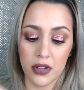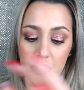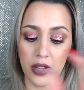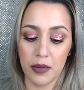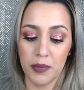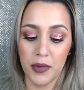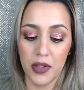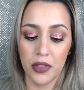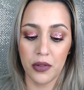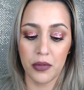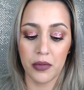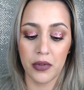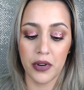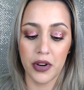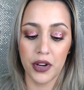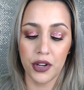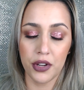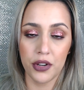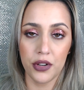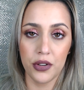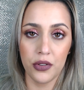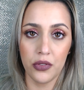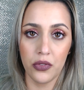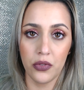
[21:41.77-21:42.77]
I'm either
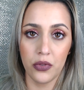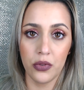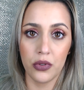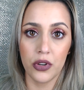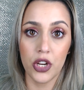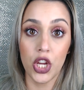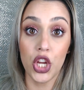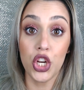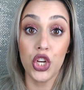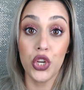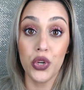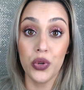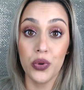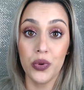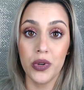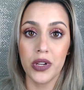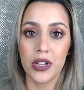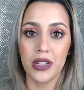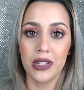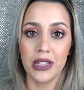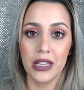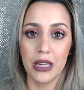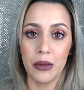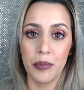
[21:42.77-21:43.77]
wearing a nude
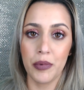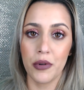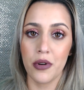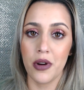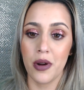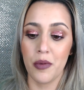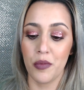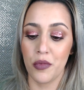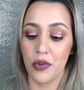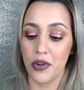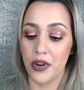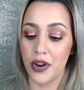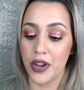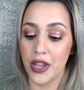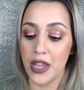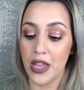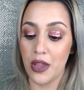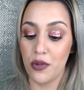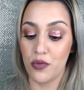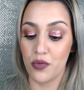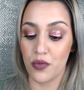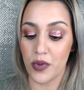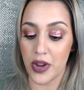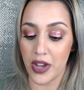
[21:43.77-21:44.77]
lip or I'm wearing a
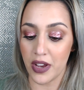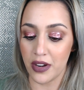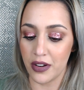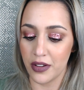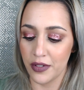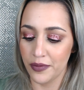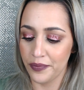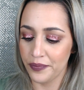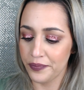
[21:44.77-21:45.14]
red.